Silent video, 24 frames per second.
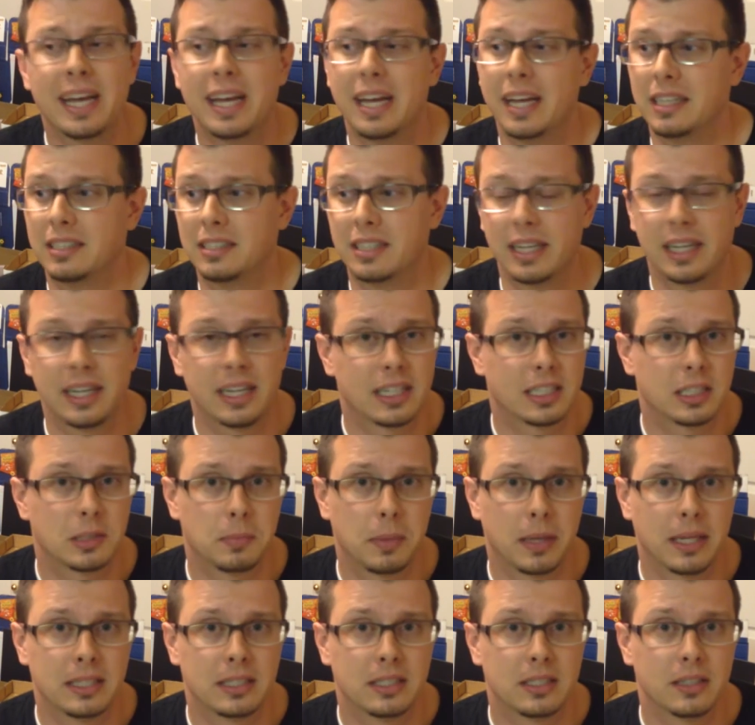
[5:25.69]
It's
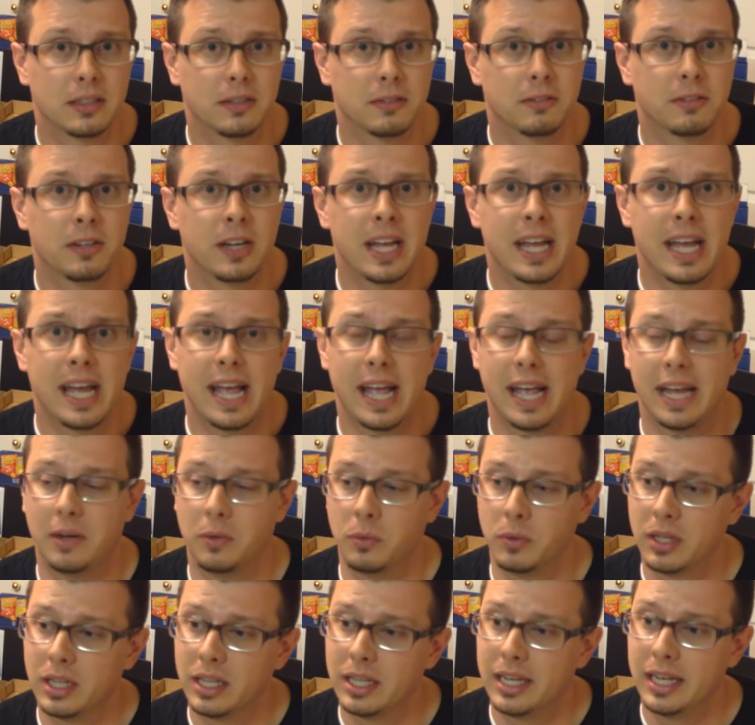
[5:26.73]
inexpensive, and
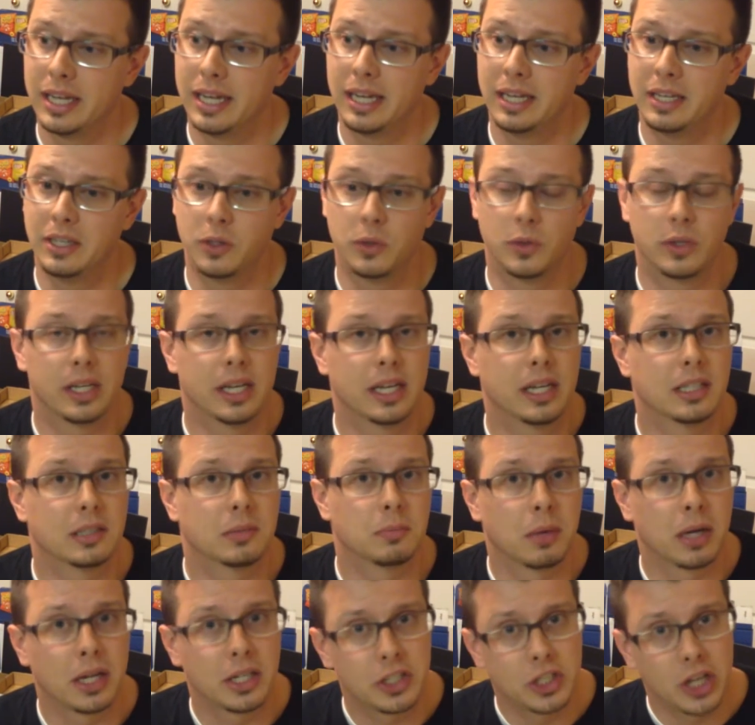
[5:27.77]
really you get as
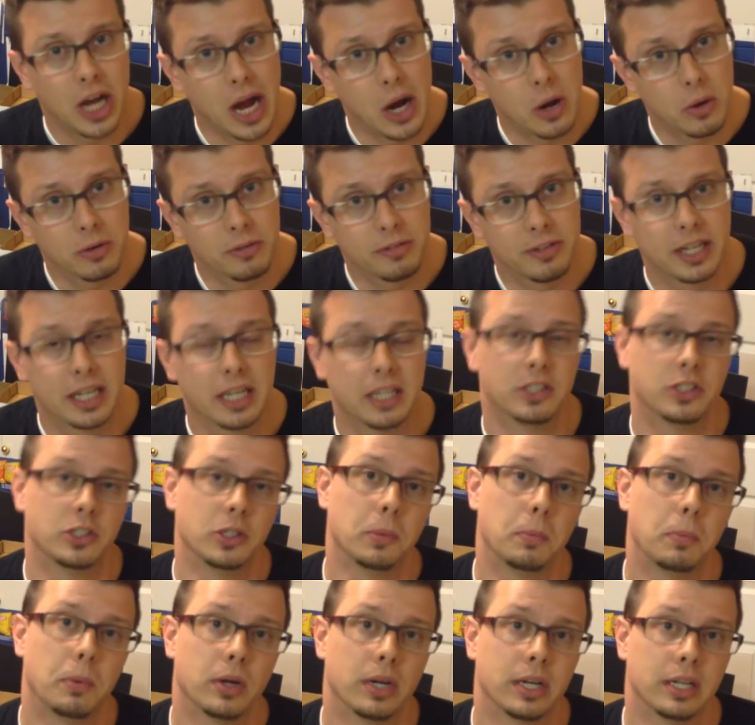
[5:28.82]
much out of it as you
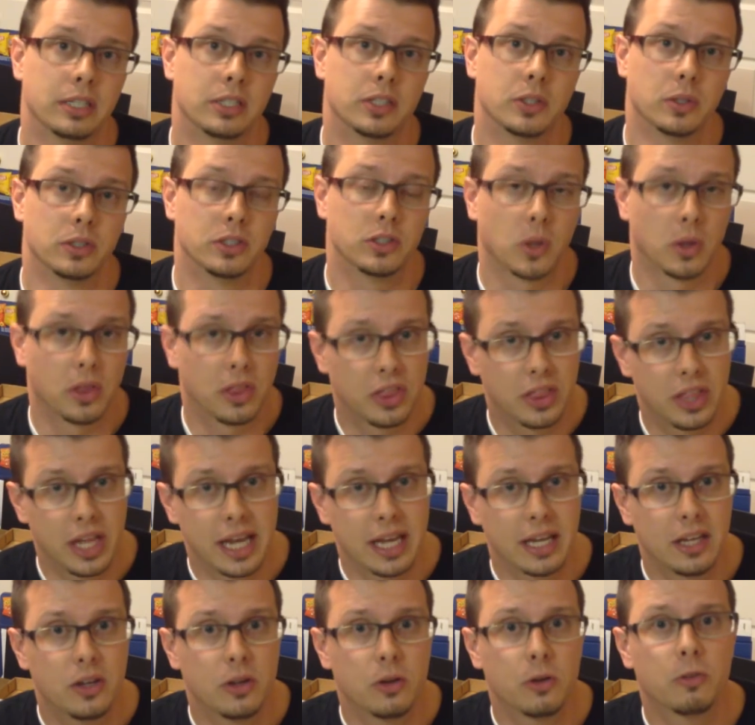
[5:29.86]
put into it. So
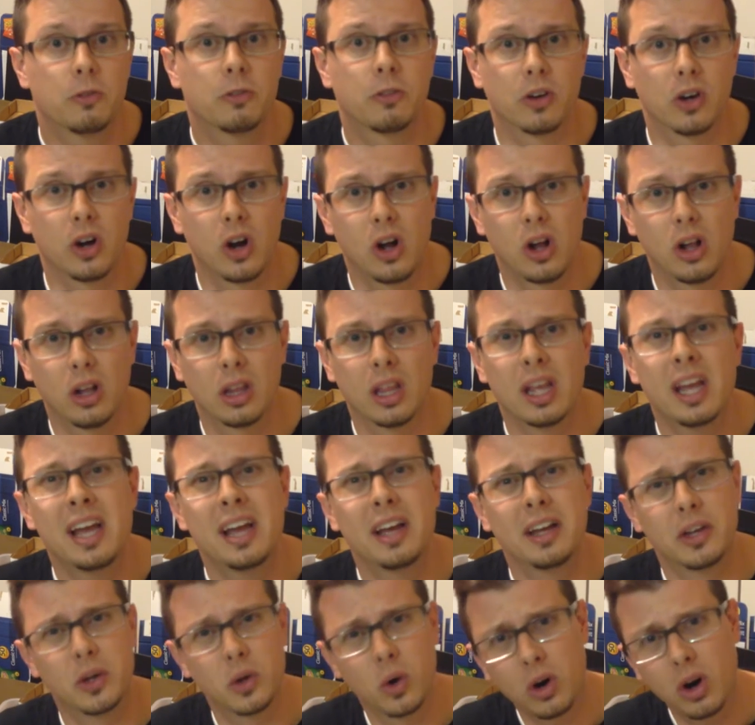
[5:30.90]
thank you for all
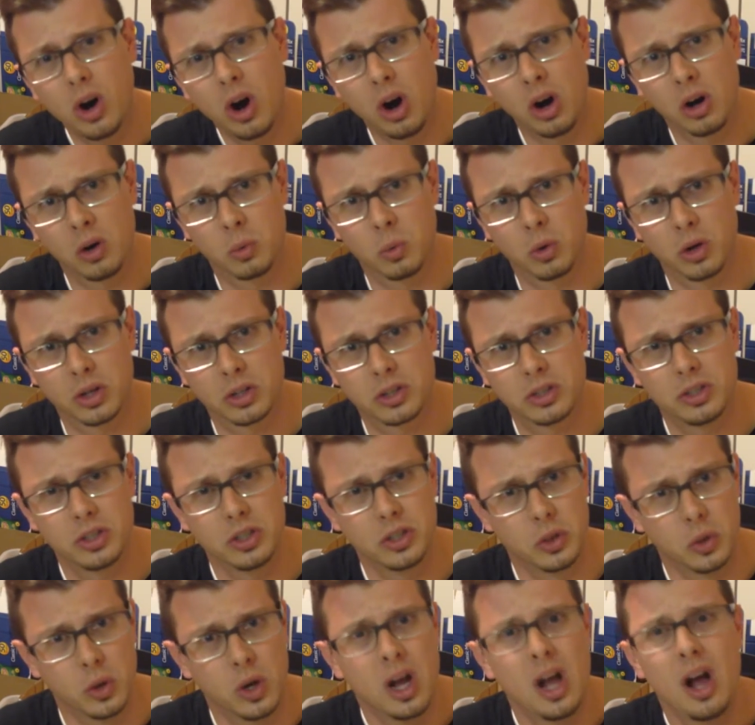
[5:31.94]
your hard work
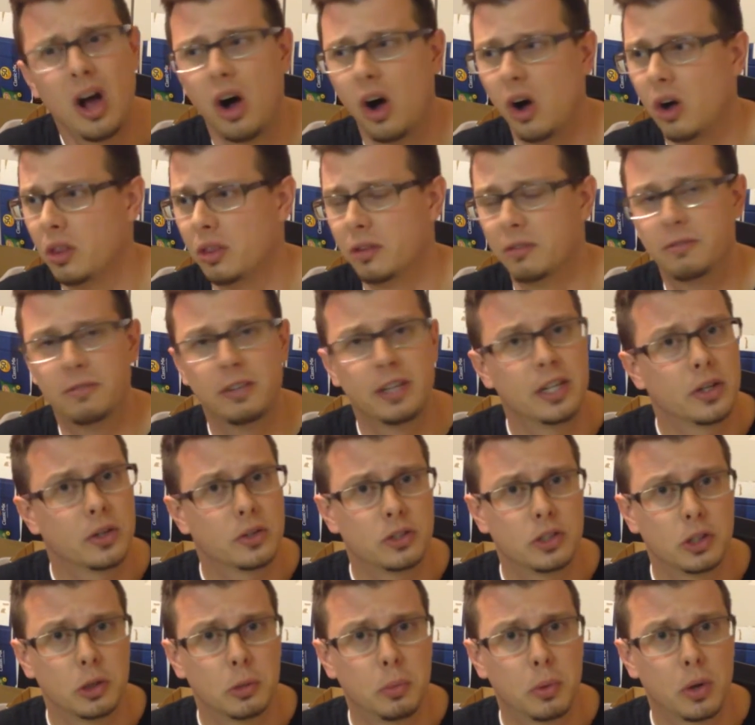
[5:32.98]
too. All the
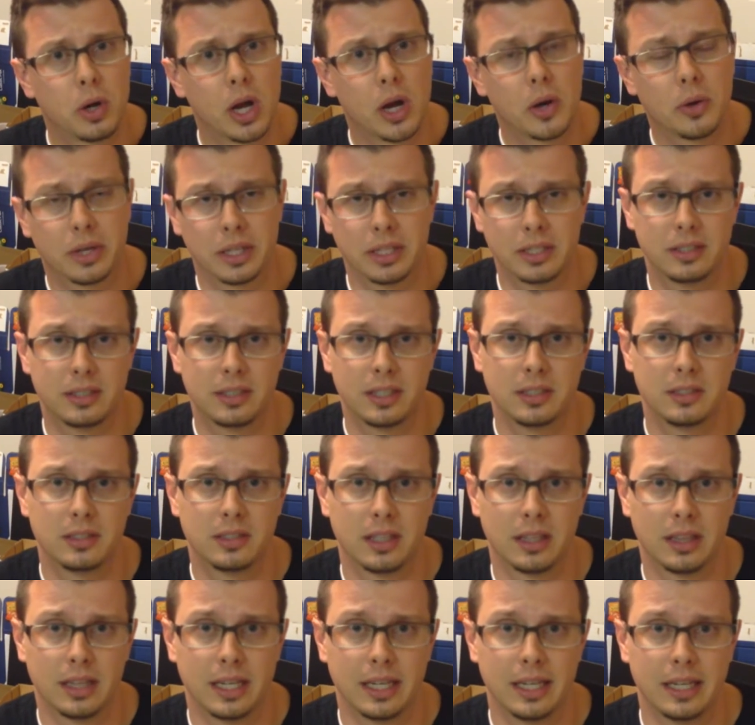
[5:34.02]
videos you put out
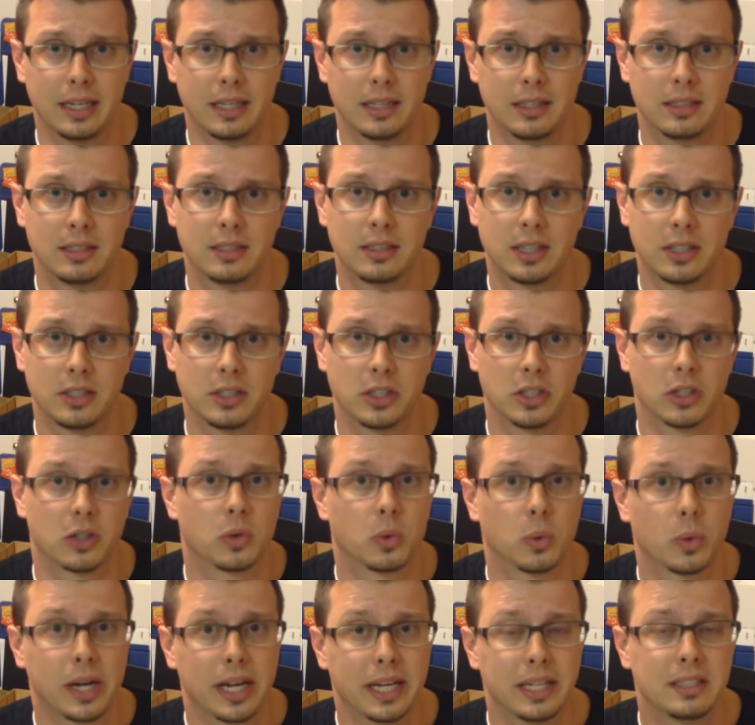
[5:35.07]
consistently. It's such a
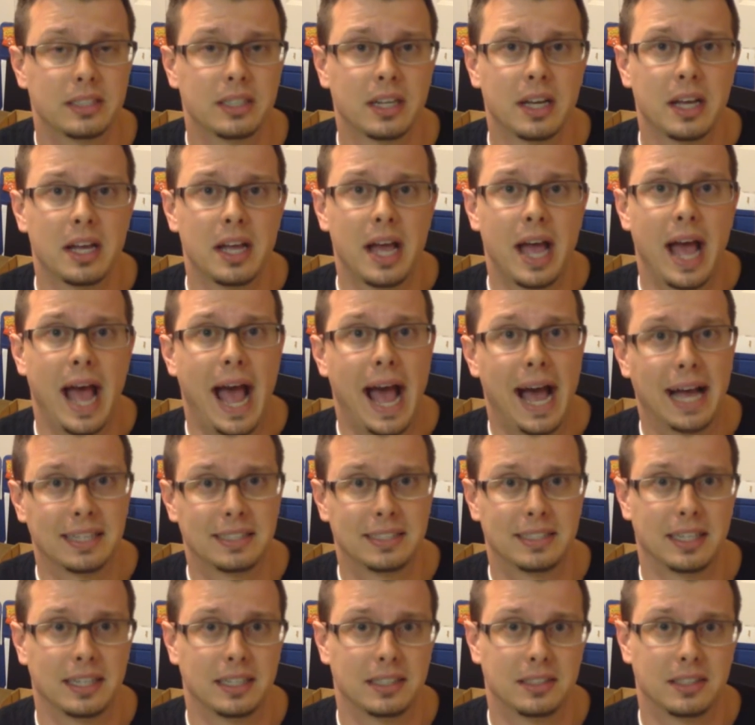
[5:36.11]
great
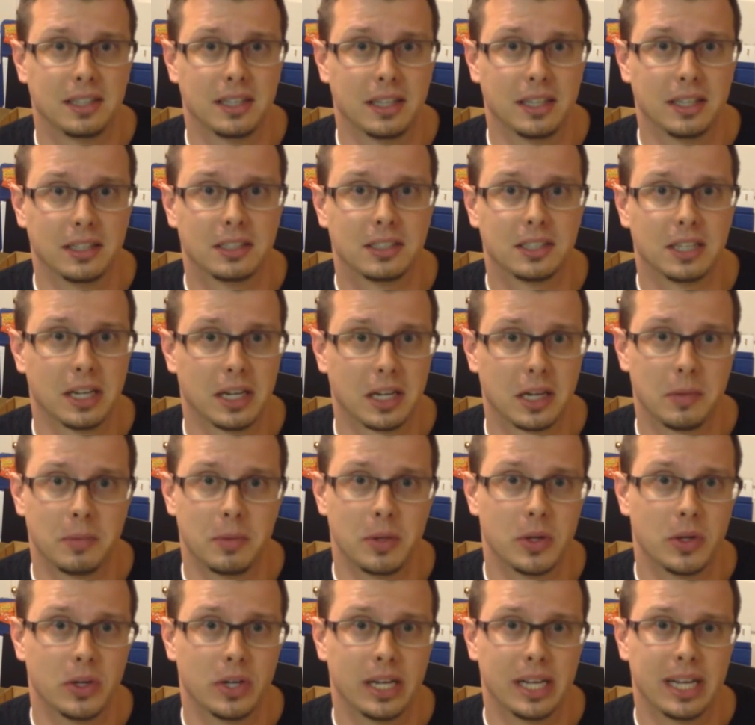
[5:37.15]
asset to this
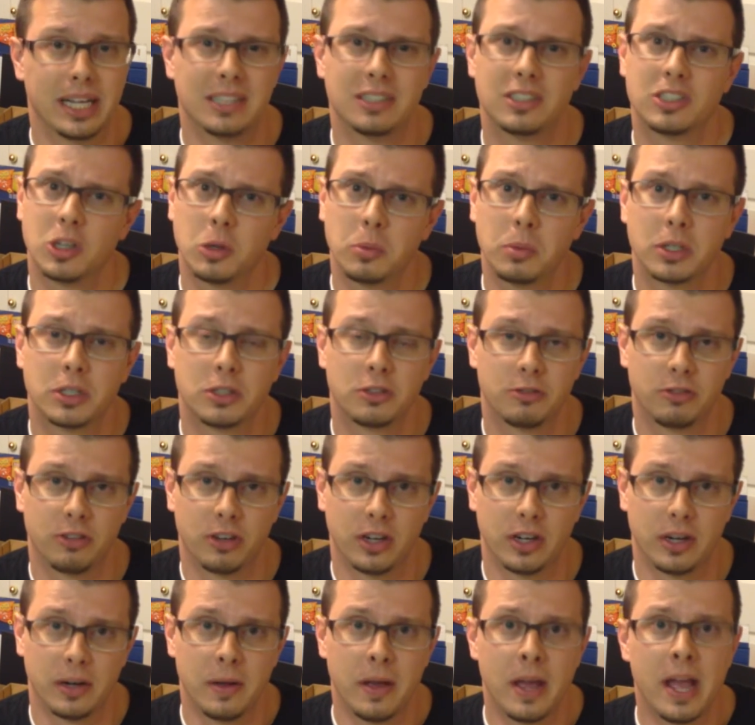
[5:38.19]
community and so much
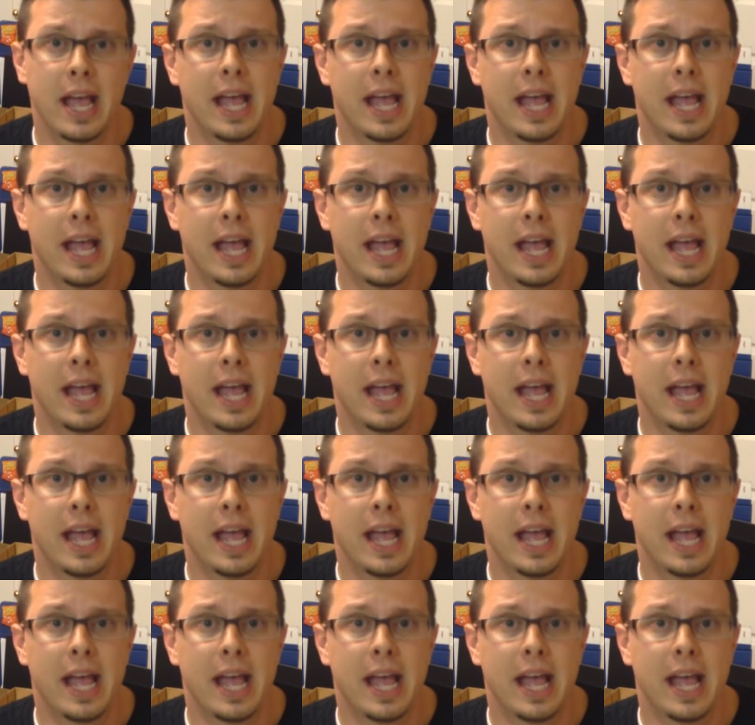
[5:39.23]
fun.